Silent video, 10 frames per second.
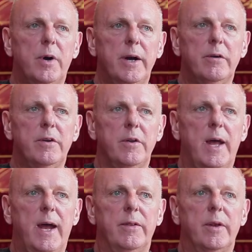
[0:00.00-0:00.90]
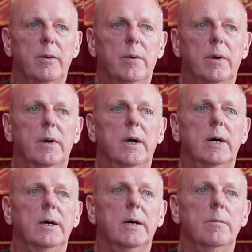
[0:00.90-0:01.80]
Prior to that there were
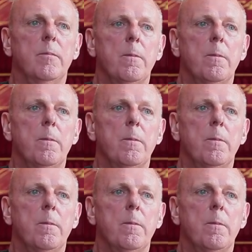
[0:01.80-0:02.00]
uh,